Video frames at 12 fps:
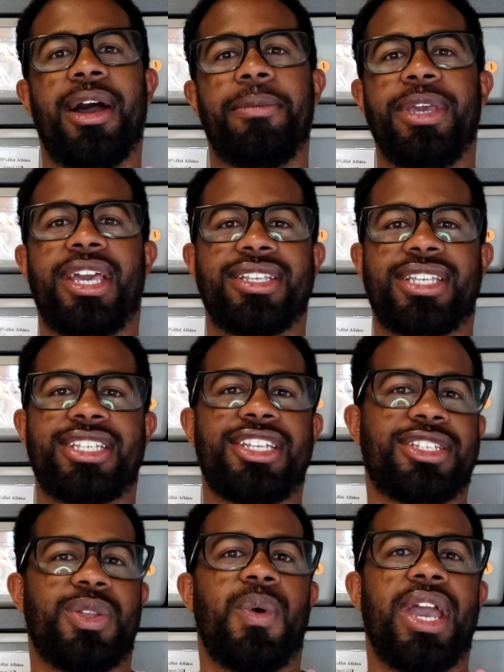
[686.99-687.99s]
because that's
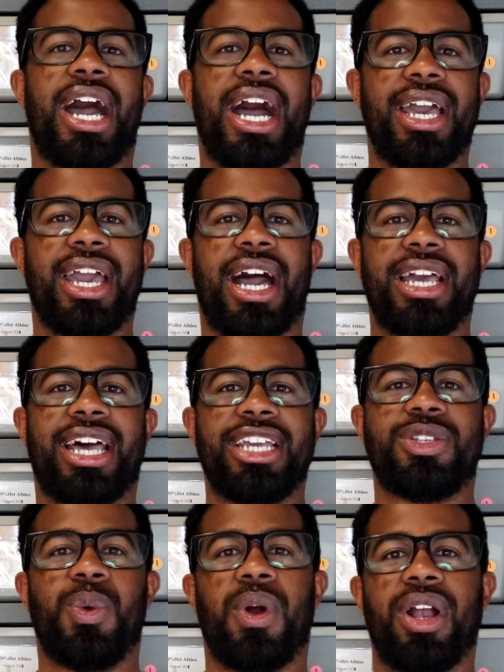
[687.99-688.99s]
just the way I
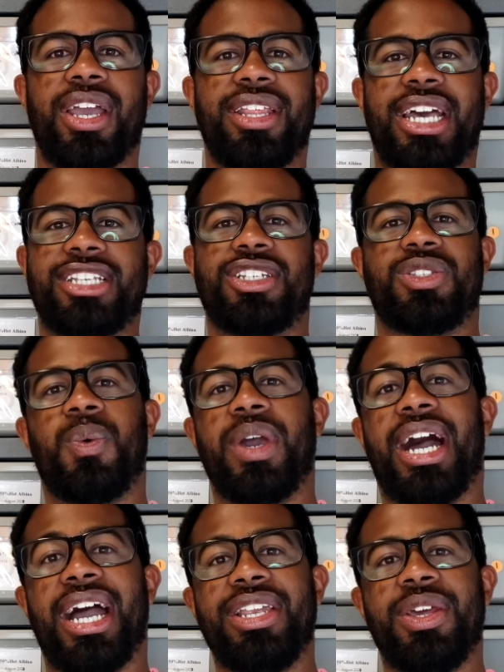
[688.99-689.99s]
like to work it. That's just the way
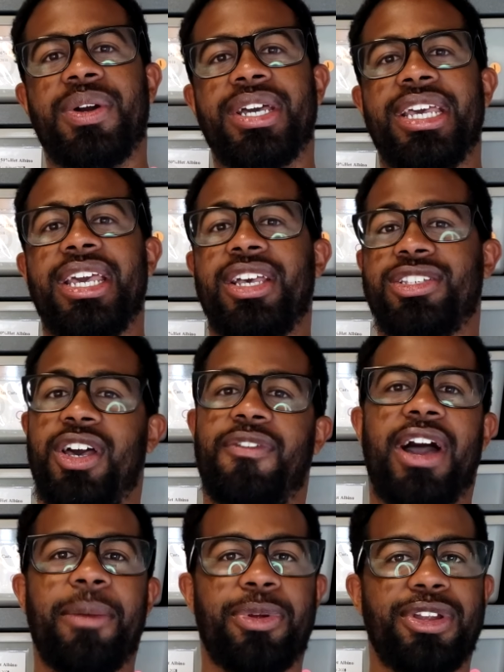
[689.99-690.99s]
I do it. So if
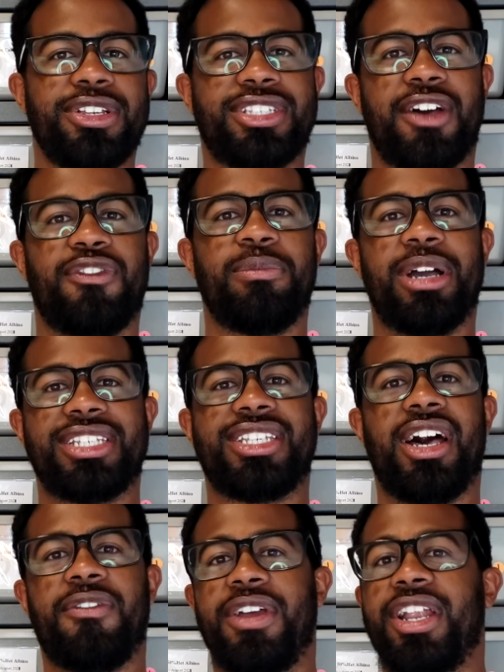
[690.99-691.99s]
I produce stuff for
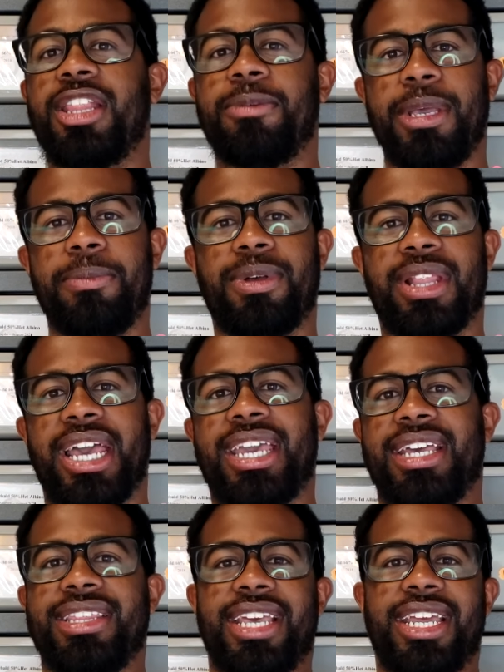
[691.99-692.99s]
myself and other people
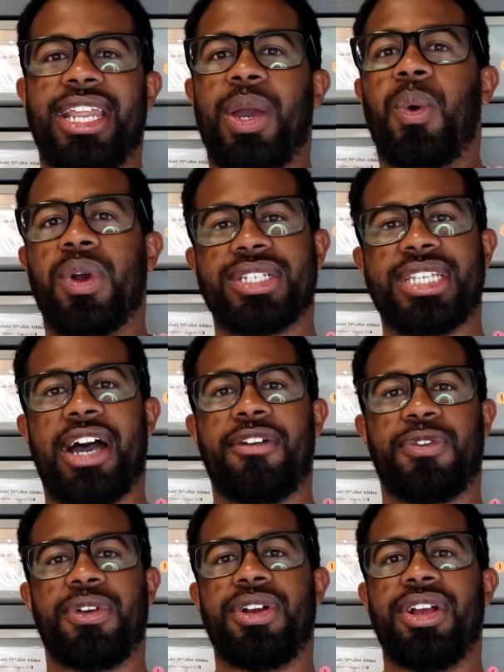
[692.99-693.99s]
like it, then it works
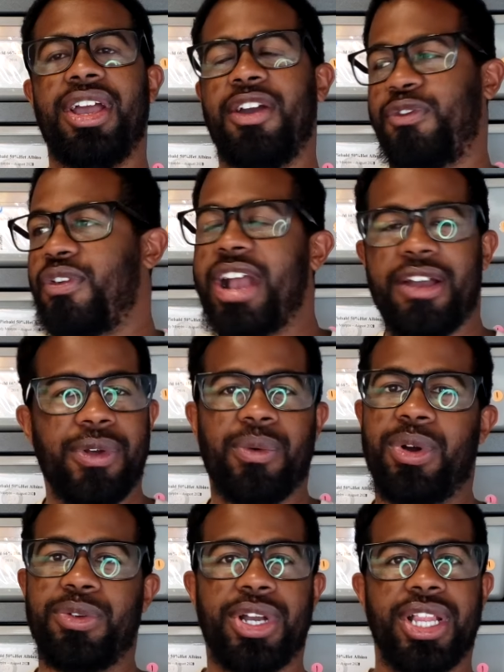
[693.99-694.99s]
out for
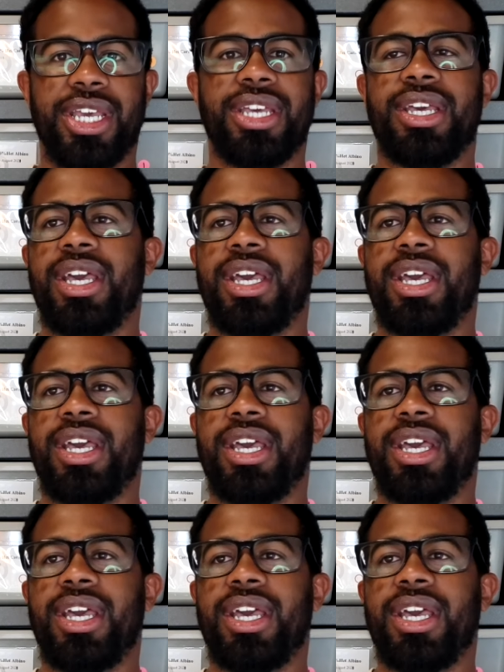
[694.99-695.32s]
everyone, really.